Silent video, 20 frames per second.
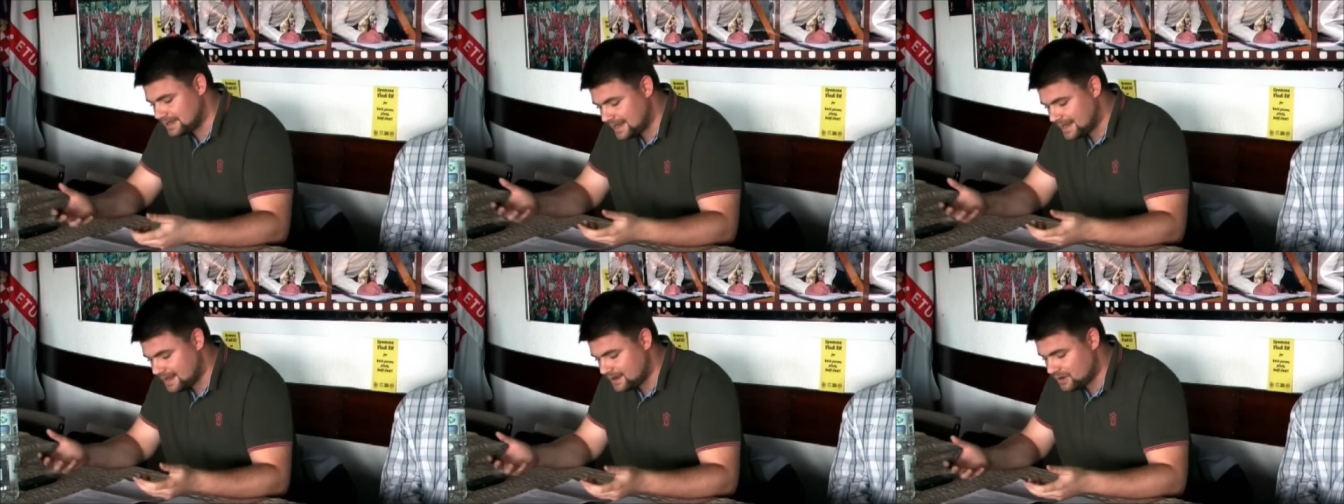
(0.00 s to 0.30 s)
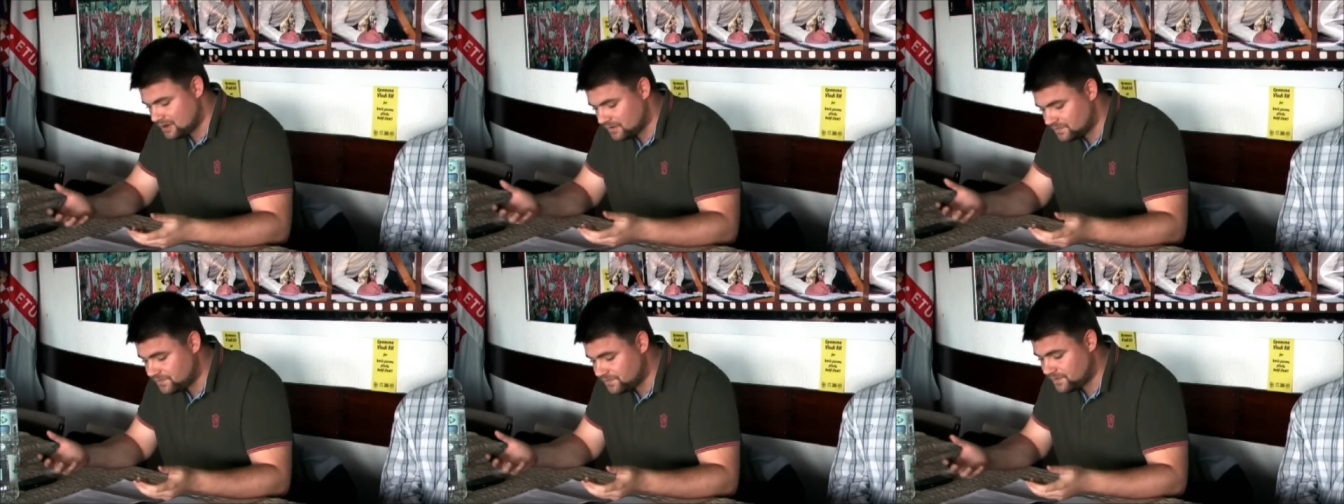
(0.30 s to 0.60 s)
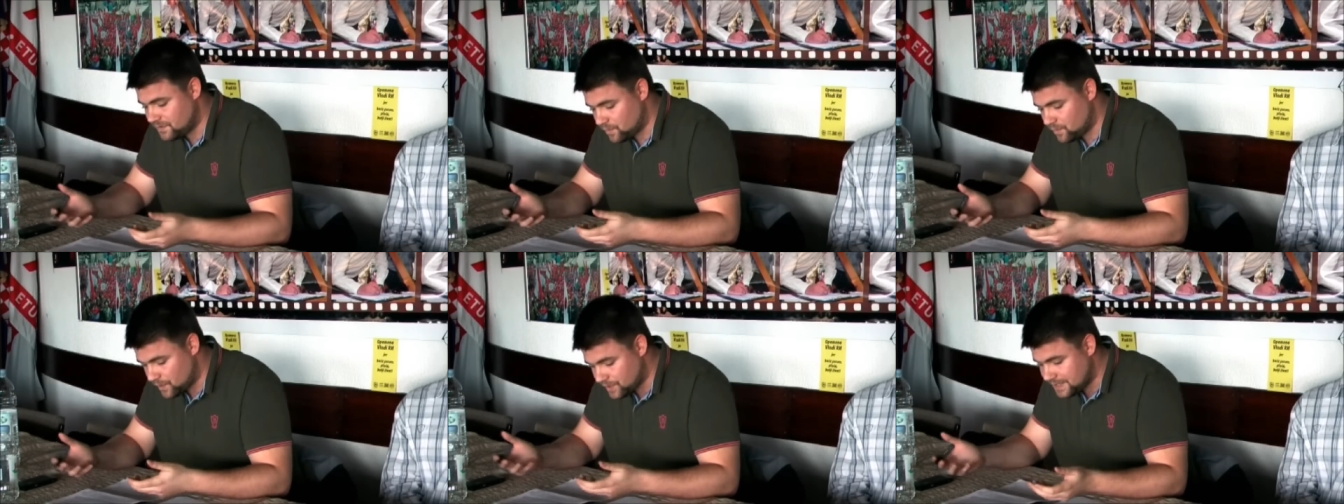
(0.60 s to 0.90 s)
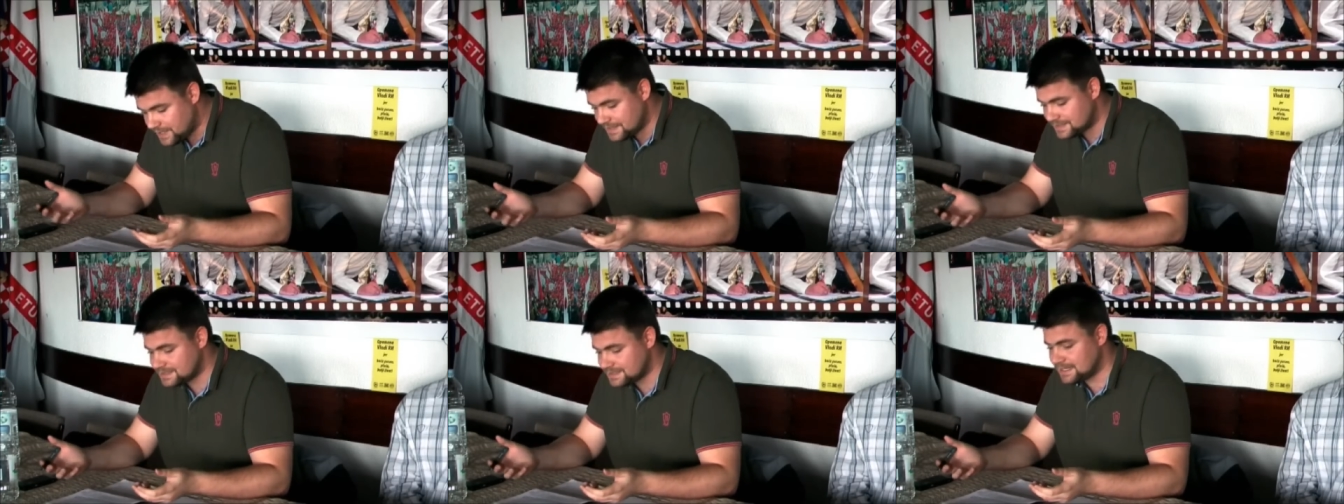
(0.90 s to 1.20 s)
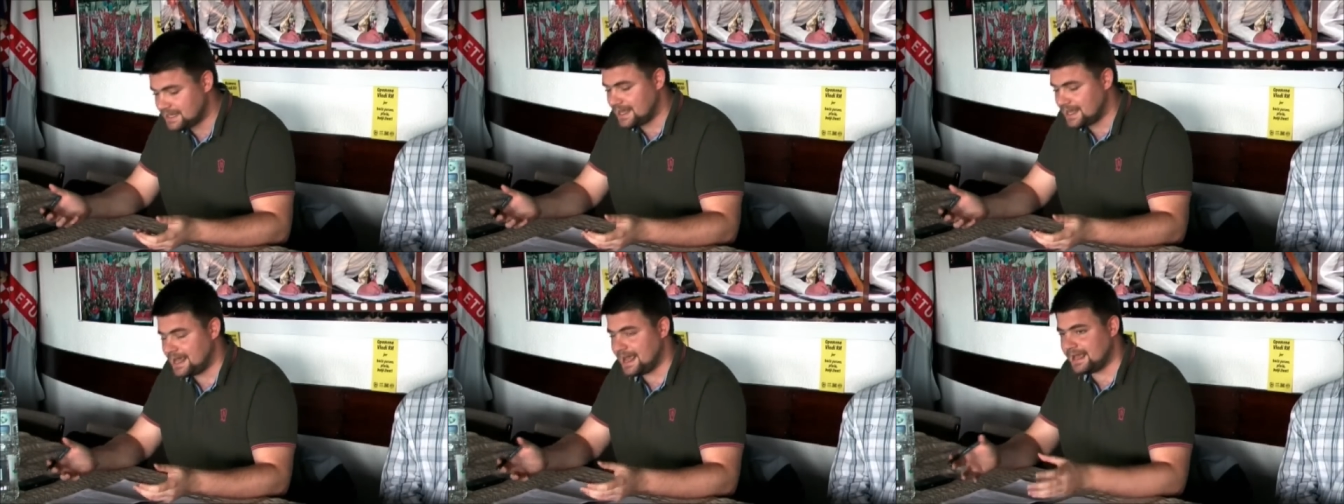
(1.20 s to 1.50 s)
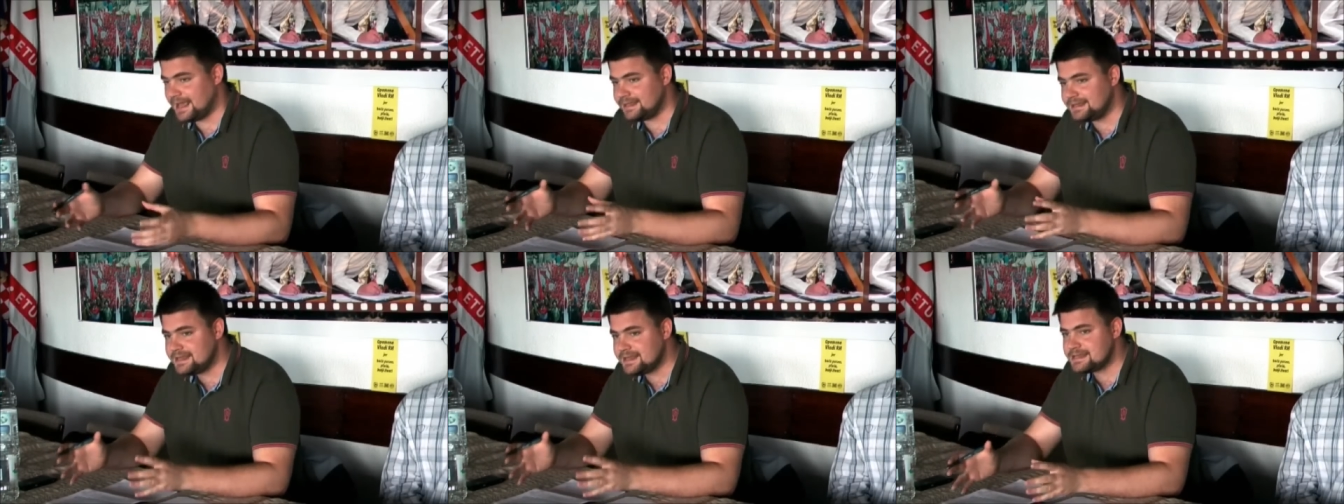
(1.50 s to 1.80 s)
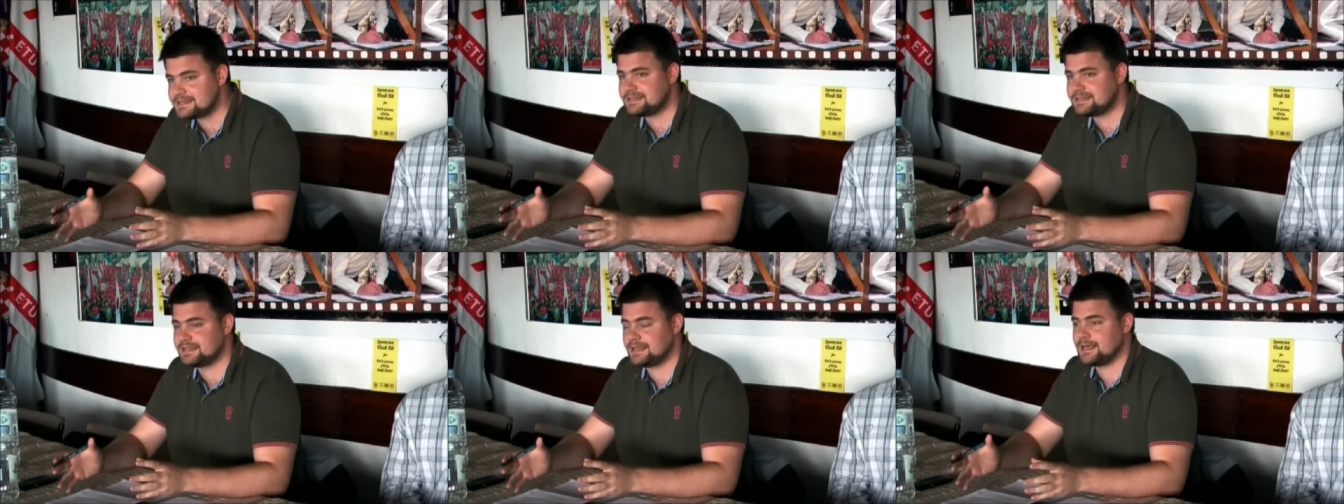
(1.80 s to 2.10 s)
laying off workers and
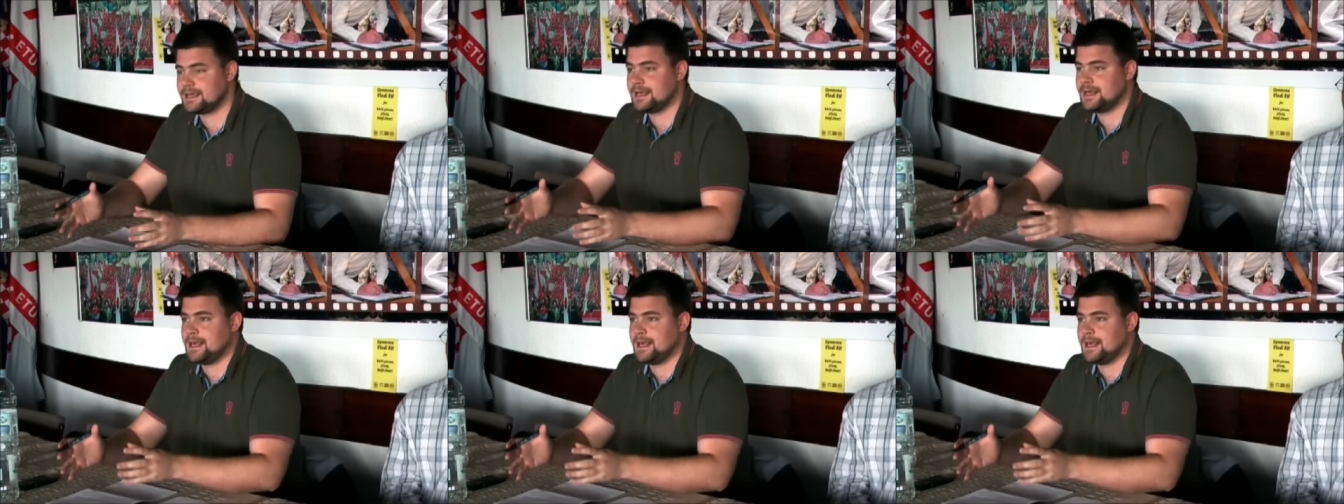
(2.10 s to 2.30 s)
this